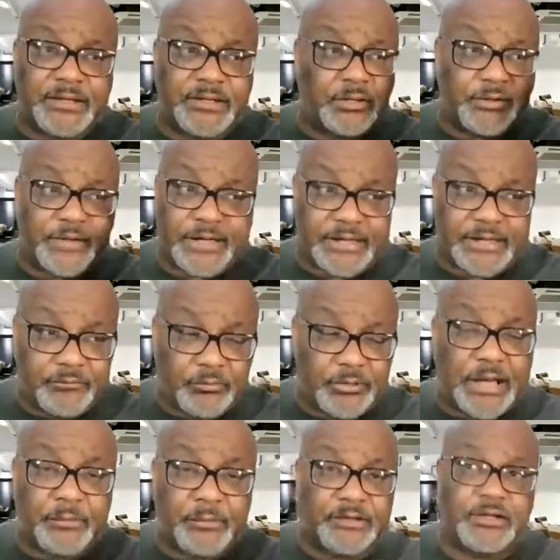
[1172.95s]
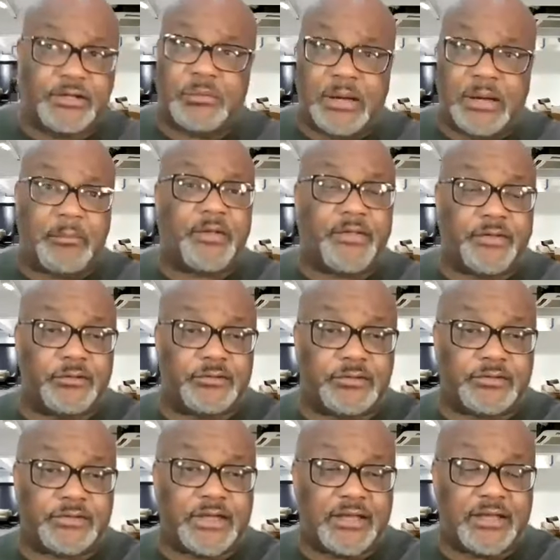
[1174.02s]
You know, like it, when I was little, my mother used to
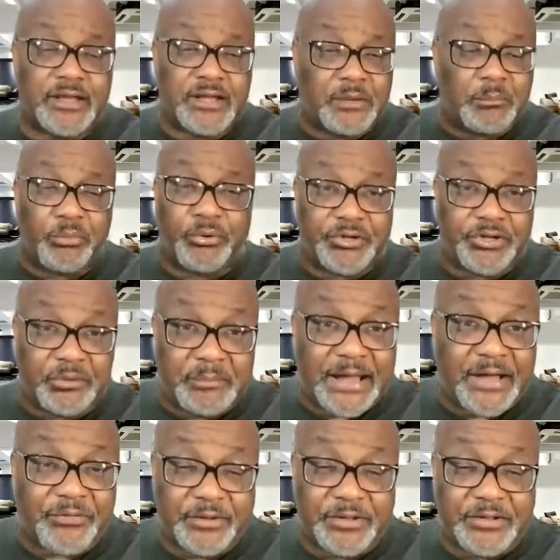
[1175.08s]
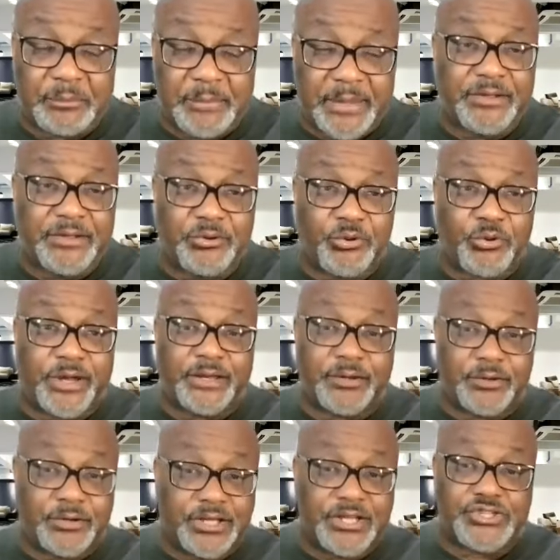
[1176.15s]
say, "Boy, your mouth will either make you great
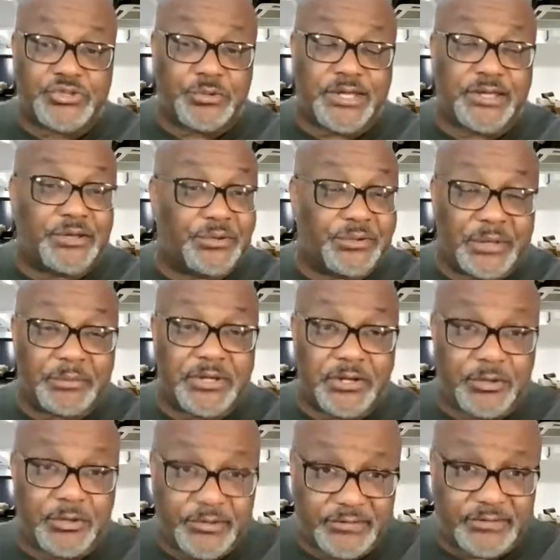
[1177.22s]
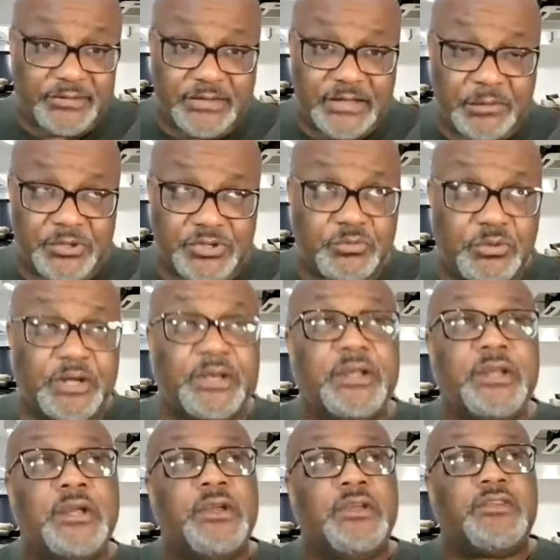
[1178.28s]
or get you killed." I'm curious to see which one.
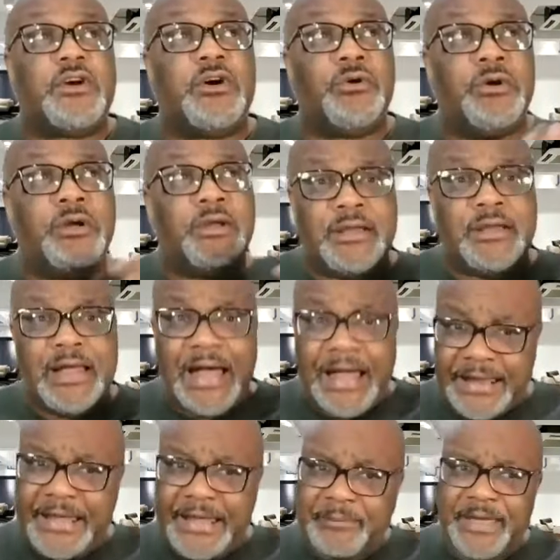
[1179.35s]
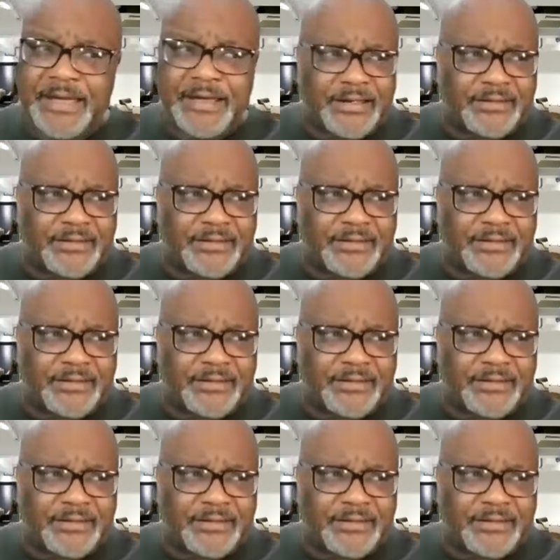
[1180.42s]
So I got mad.